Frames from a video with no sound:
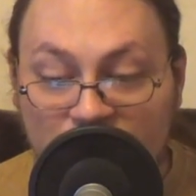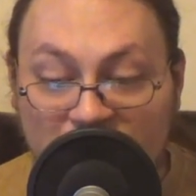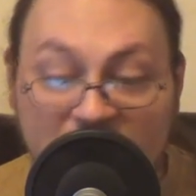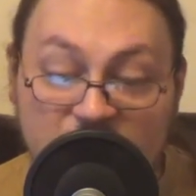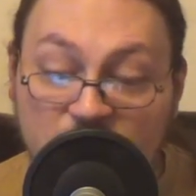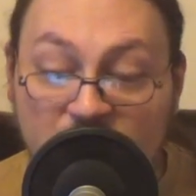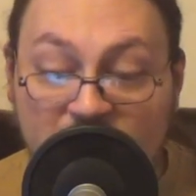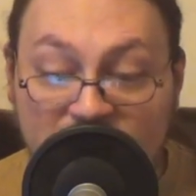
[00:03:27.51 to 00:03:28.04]

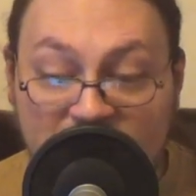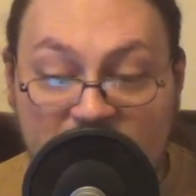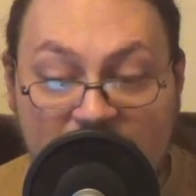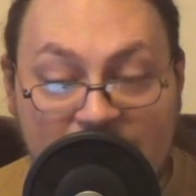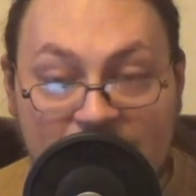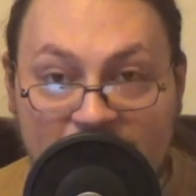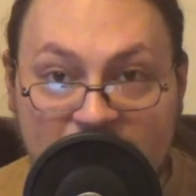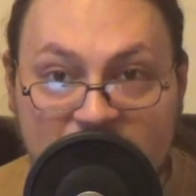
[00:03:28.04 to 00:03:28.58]
That's why the
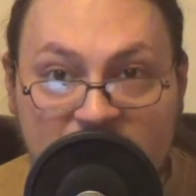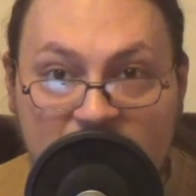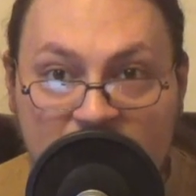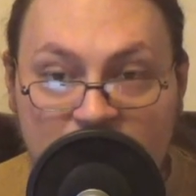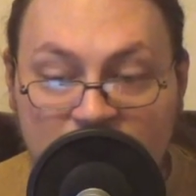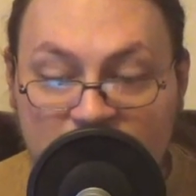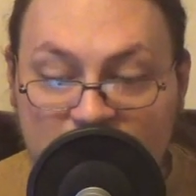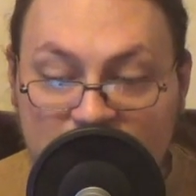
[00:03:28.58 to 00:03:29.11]
LA
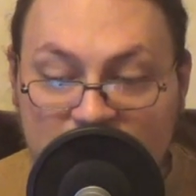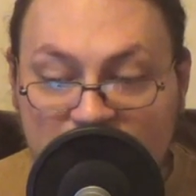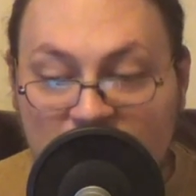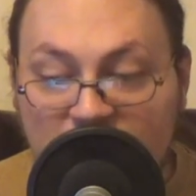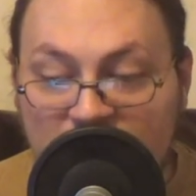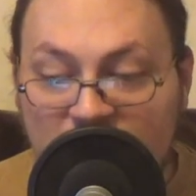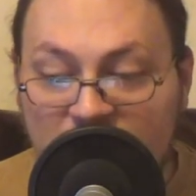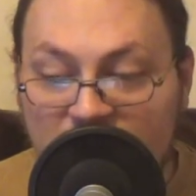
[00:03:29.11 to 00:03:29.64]
Times is
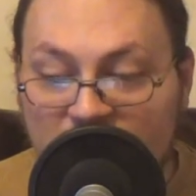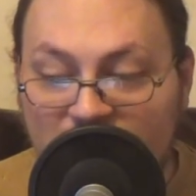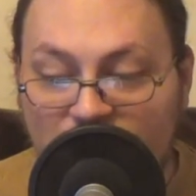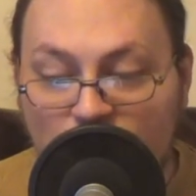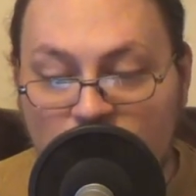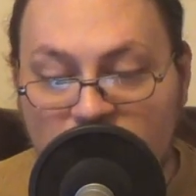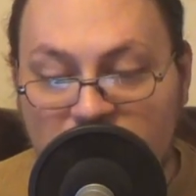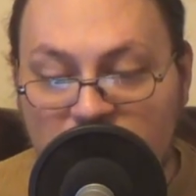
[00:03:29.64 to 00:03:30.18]
not even a
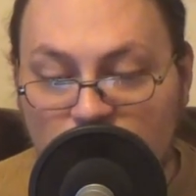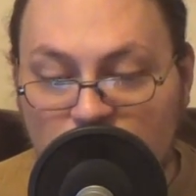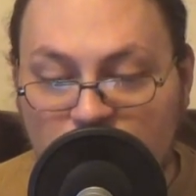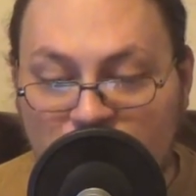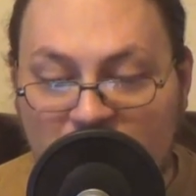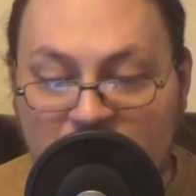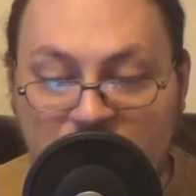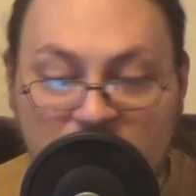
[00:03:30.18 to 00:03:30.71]
former
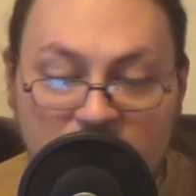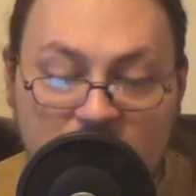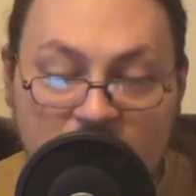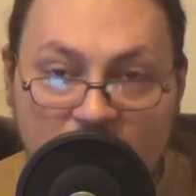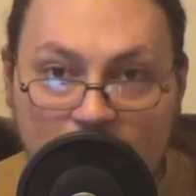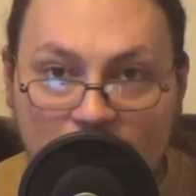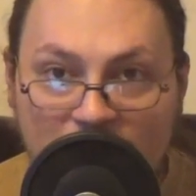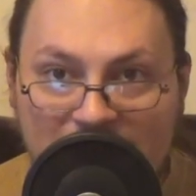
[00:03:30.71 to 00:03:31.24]
newspaper,
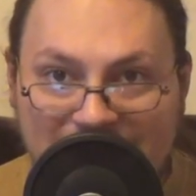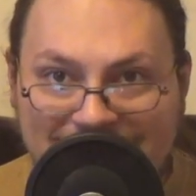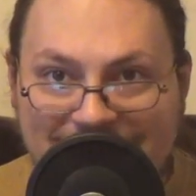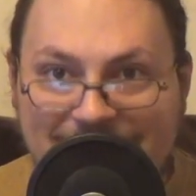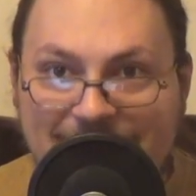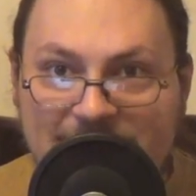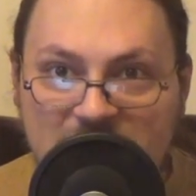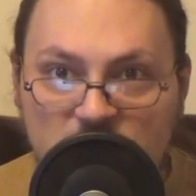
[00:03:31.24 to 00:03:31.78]
but
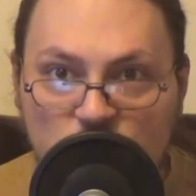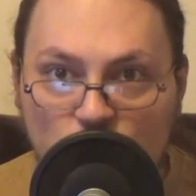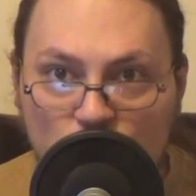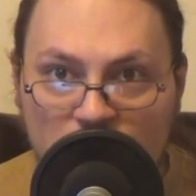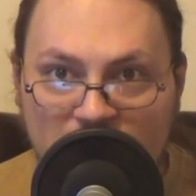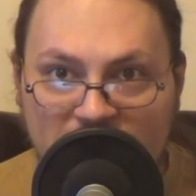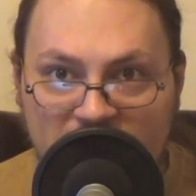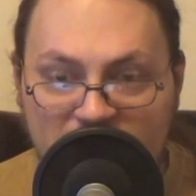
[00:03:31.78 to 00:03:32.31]
a
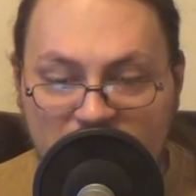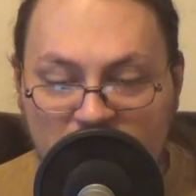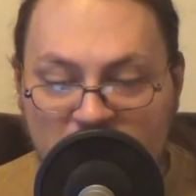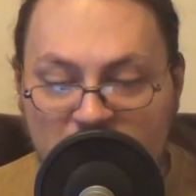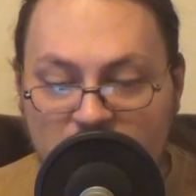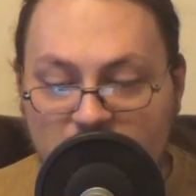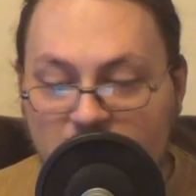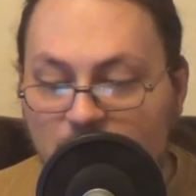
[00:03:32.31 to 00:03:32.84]
toilet
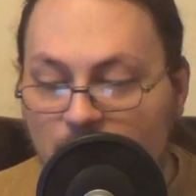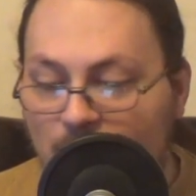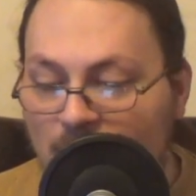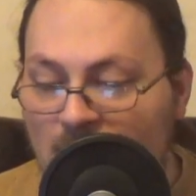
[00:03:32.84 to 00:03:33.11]
paper.